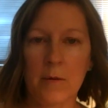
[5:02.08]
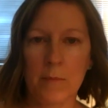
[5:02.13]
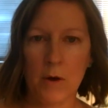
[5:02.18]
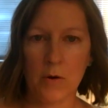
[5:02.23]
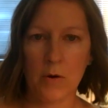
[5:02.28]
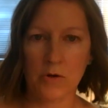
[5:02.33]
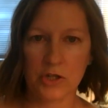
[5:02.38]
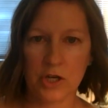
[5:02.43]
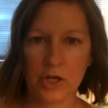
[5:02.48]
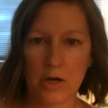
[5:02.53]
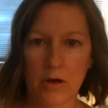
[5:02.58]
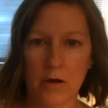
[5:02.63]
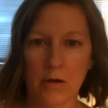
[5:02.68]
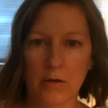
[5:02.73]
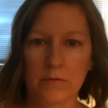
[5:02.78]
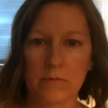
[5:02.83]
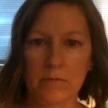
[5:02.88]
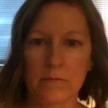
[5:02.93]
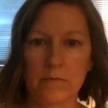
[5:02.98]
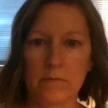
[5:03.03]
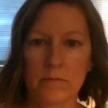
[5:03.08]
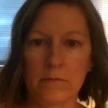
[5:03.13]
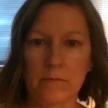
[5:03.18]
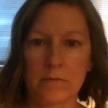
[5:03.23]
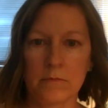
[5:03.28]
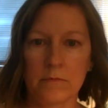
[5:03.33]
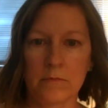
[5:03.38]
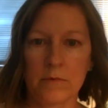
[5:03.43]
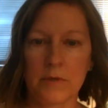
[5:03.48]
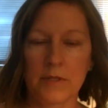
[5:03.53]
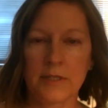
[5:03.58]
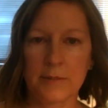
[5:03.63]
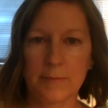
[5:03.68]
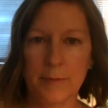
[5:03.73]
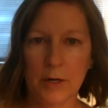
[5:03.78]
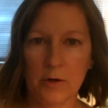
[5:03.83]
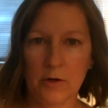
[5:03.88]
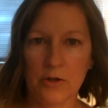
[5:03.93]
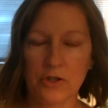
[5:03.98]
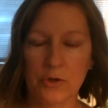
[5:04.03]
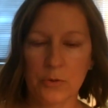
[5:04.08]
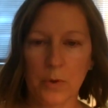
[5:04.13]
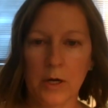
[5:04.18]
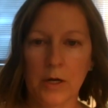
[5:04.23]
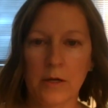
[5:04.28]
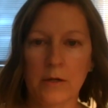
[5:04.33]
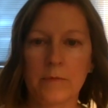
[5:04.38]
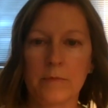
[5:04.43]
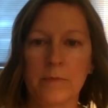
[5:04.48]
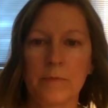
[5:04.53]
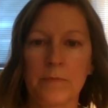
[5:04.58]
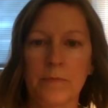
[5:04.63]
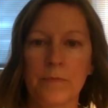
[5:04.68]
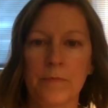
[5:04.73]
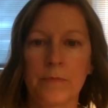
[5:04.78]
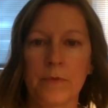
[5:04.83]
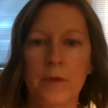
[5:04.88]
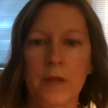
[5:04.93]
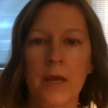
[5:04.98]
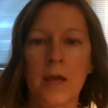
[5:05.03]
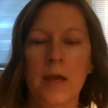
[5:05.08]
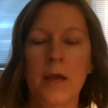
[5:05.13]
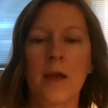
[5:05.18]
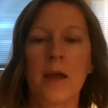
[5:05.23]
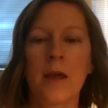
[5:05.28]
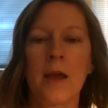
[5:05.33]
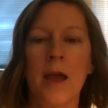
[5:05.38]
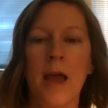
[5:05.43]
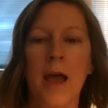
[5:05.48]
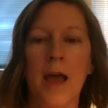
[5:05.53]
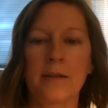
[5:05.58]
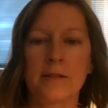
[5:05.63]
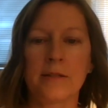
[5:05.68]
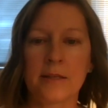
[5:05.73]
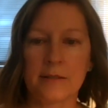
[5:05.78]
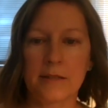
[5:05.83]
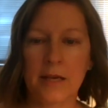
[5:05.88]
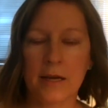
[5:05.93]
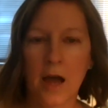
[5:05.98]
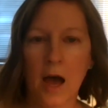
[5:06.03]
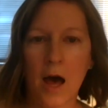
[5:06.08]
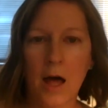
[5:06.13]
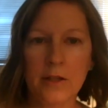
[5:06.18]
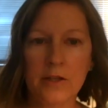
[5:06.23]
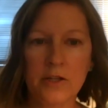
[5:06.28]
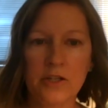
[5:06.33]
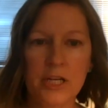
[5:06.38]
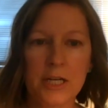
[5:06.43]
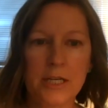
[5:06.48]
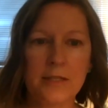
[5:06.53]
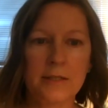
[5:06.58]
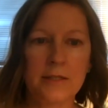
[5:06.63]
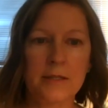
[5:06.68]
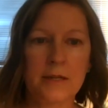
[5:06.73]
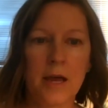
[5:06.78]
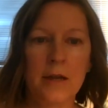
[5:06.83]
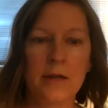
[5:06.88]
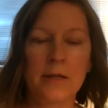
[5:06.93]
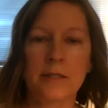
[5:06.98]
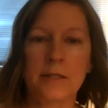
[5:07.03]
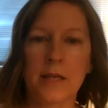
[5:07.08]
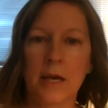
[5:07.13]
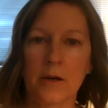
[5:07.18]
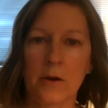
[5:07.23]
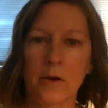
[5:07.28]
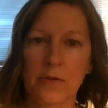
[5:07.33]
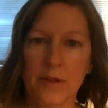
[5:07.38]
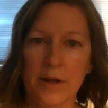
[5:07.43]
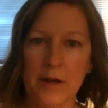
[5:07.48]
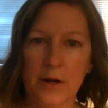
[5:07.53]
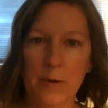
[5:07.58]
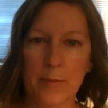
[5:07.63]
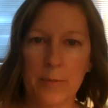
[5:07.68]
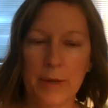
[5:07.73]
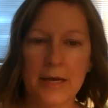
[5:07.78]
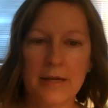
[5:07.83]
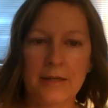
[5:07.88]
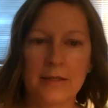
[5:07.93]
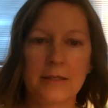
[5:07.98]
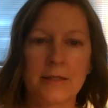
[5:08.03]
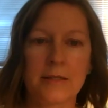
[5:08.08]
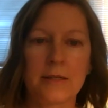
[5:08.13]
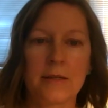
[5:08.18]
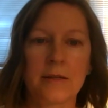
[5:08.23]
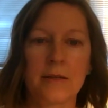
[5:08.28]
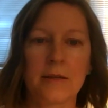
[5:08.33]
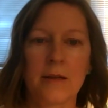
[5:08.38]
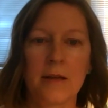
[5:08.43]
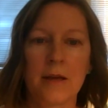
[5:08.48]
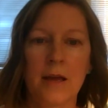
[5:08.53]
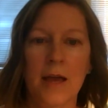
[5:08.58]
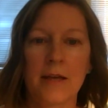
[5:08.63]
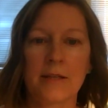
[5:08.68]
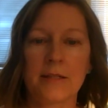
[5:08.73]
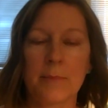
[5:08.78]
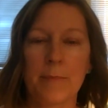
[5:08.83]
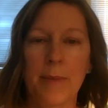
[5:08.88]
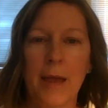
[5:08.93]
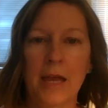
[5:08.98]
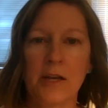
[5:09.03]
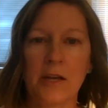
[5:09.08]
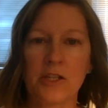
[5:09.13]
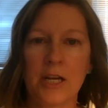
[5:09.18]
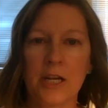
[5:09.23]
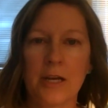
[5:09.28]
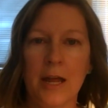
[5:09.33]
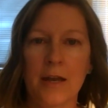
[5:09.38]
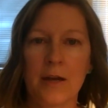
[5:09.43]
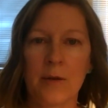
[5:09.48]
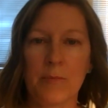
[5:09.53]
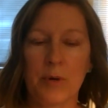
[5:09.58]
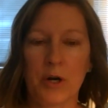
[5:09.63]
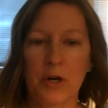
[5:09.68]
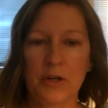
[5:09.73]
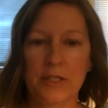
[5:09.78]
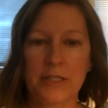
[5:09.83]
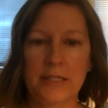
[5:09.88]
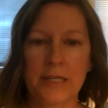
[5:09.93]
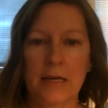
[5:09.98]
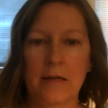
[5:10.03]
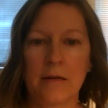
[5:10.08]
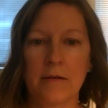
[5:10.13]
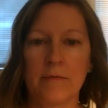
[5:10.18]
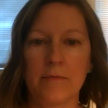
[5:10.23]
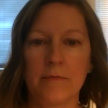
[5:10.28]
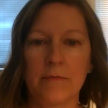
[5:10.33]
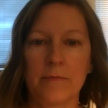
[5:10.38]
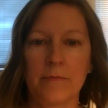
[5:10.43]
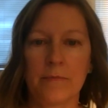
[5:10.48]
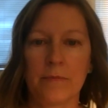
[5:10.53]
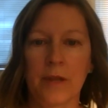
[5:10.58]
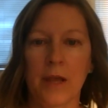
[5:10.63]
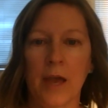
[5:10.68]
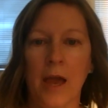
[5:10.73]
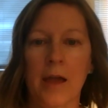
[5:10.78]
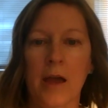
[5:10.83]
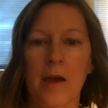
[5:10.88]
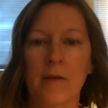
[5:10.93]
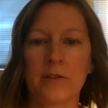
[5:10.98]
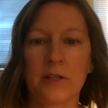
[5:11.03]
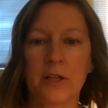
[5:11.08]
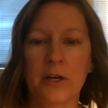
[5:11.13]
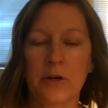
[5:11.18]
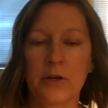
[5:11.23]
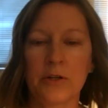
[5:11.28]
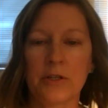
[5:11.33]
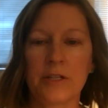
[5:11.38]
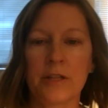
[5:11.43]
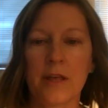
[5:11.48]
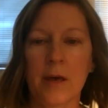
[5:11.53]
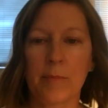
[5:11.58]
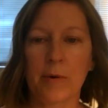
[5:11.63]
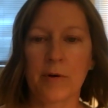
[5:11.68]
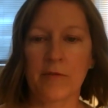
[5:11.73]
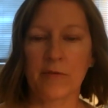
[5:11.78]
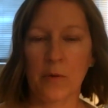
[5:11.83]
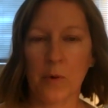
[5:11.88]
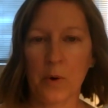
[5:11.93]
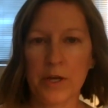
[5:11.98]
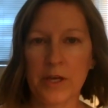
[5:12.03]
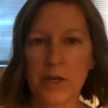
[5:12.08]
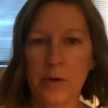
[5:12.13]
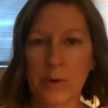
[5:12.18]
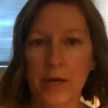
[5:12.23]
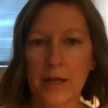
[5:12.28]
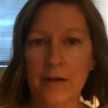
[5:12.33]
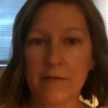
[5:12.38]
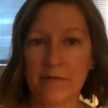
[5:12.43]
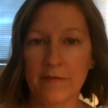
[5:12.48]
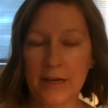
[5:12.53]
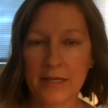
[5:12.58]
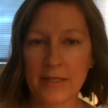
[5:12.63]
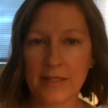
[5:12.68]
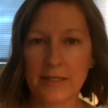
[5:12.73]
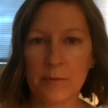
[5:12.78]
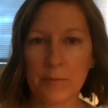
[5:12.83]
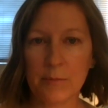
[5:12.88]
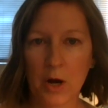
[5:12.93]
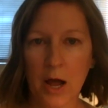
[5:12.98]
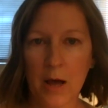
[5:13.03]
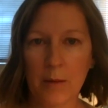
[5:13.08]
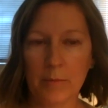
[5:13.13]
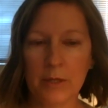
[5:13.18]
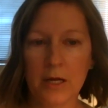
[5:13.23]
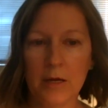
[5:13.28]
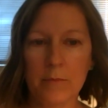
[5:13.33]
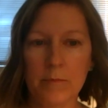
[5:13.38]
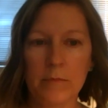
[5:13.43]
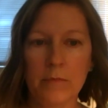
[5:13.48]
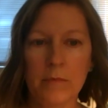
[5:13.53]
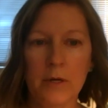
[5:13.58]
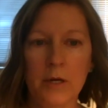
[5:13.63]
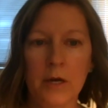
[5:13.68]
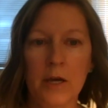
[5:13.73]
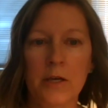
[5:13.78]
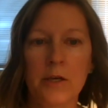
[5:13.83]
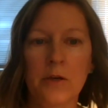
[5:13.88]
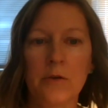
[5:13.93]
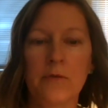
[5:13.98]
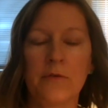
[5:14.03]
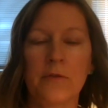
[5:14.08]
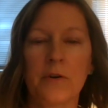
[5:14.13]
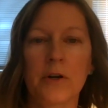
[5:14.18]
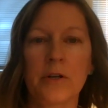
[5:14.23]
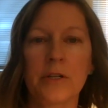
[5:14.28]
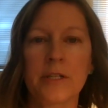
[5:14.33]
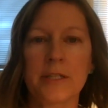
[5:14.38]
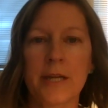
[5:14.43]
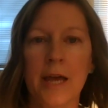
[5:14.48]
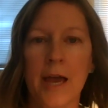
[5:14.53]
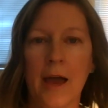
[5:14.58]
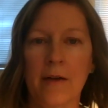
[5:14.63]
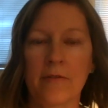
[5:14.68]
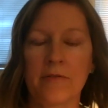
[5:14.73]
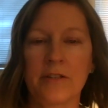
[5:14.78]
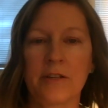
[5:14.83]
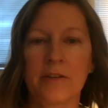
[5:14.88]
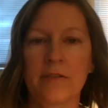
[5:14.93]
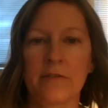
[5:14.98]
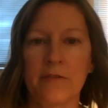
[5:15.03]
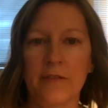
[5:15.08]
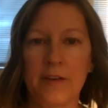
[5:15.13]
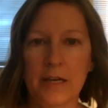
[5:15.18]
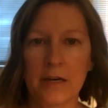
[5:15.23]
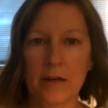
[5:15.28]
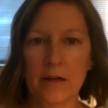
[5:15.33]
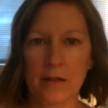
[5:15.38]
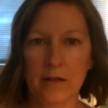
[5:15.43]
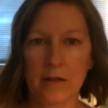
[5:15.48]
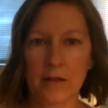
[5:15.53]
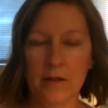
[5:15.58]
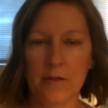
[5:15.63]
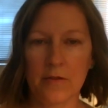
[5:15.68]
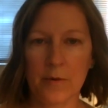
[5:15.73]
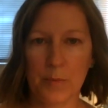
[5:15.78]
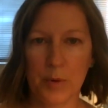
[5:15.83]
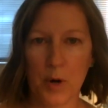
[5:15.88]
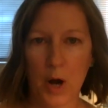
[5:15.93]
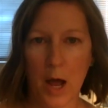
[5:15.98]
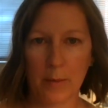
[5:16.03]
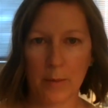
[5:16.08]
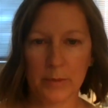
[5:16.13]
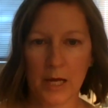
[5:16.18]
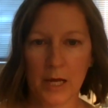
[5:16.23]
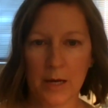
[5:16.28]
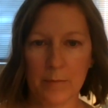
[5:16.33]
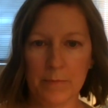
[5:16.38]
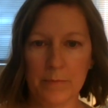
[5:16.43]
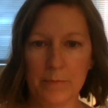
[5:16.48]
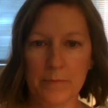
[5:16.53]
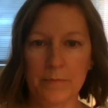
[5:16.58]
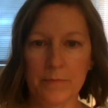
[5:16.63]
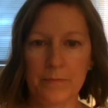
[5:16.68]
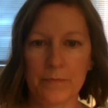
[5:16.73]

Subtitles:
emotional, spiritual. As a psychologist and a psychotherapist, as a patient and a person, I have learned that before you can fix a problem, you first have to feel the problem.